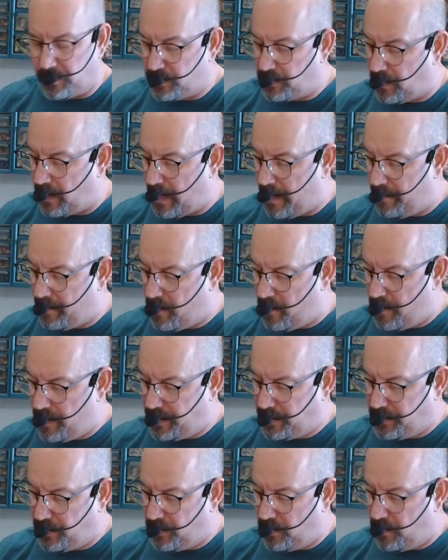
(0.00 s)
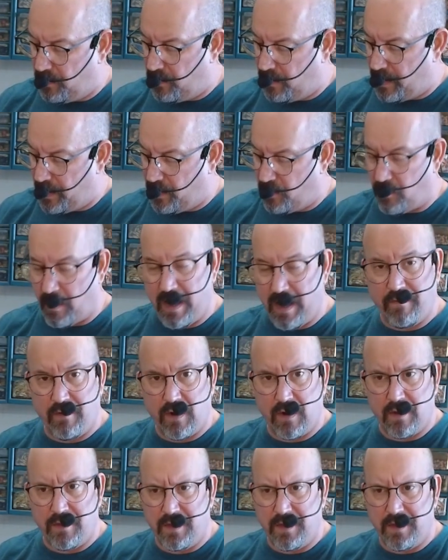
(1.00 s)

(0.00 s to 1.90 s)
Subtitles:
So I'm going to engrave it.